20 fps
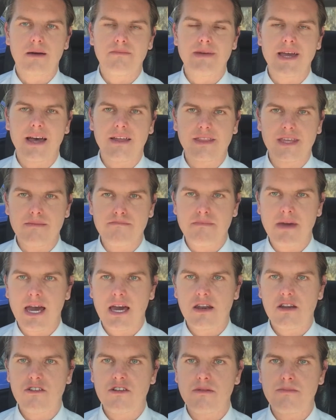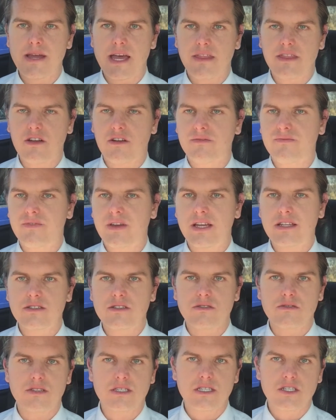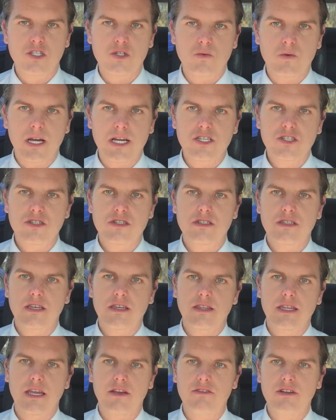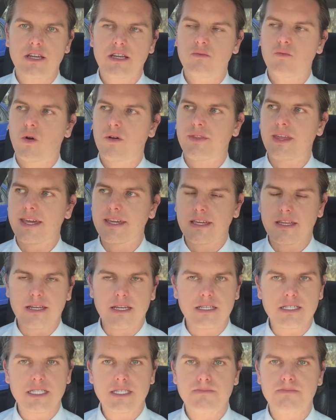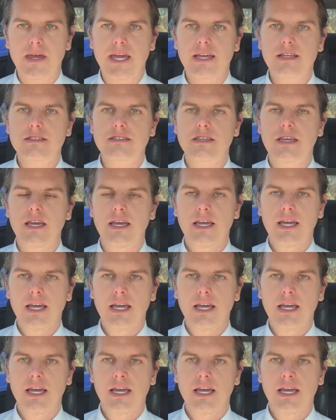about their matter, about their offence or situation that they're in, what they can expect,